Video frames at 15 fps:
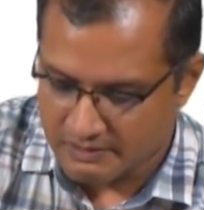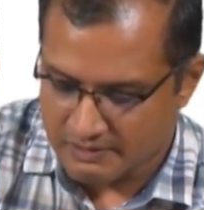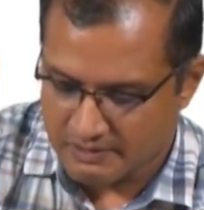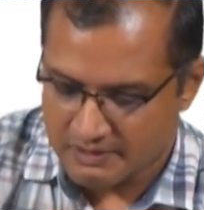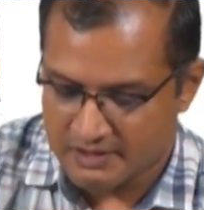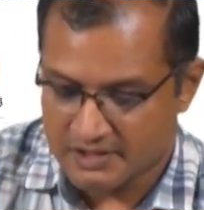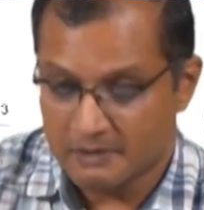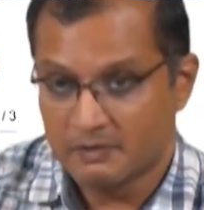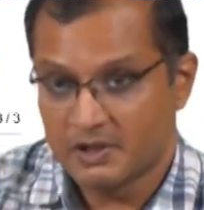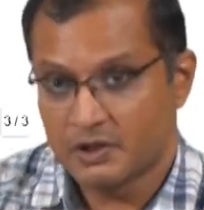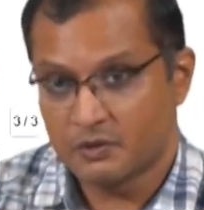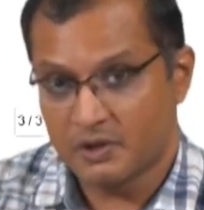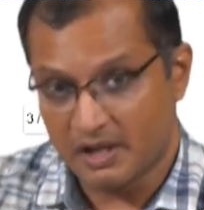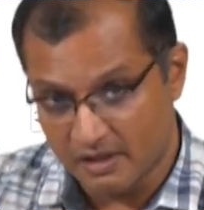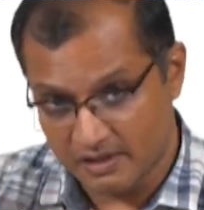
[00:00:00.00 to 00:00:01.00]
similar to
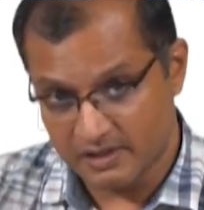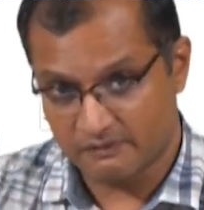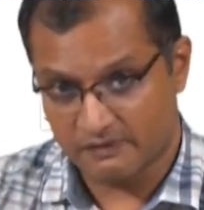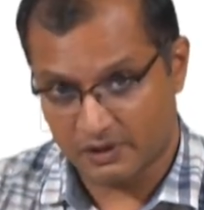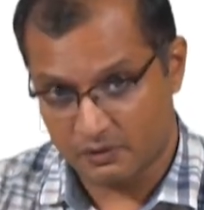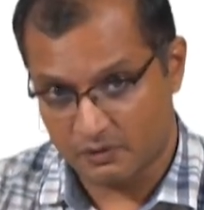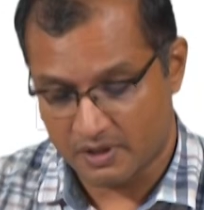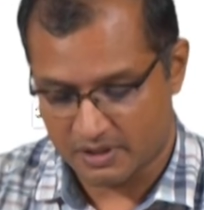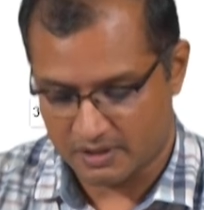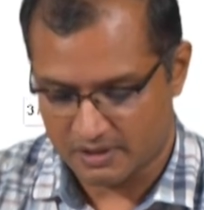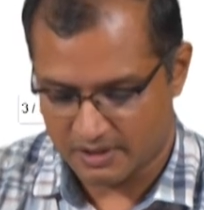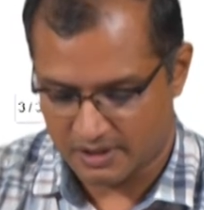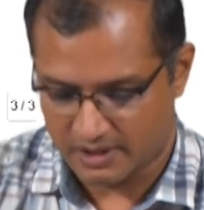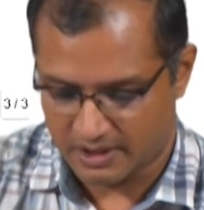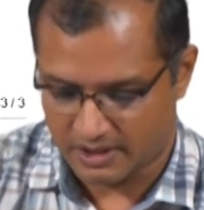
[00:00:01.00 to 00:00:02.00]
energy fluctuations
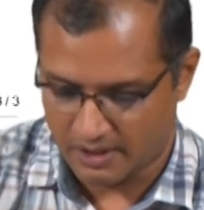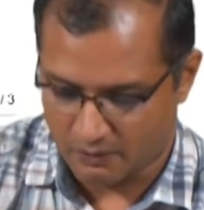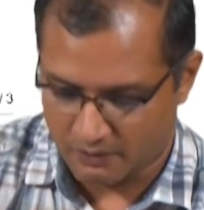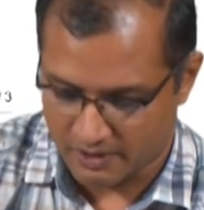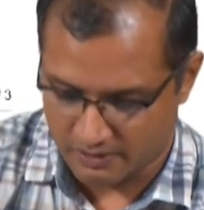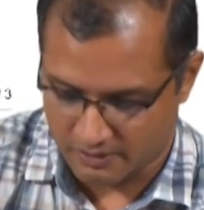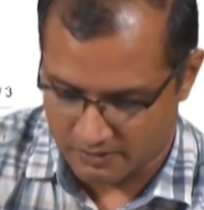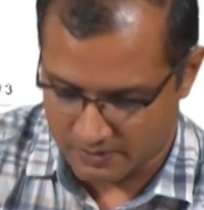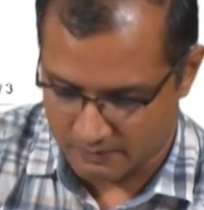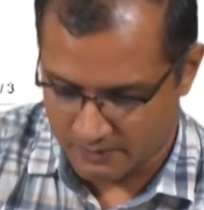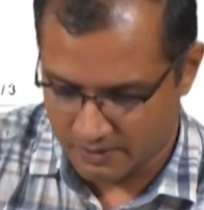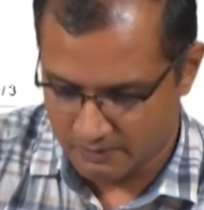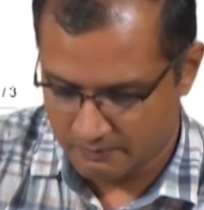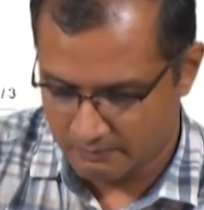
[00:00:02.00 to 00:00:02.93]
in canonical ensemble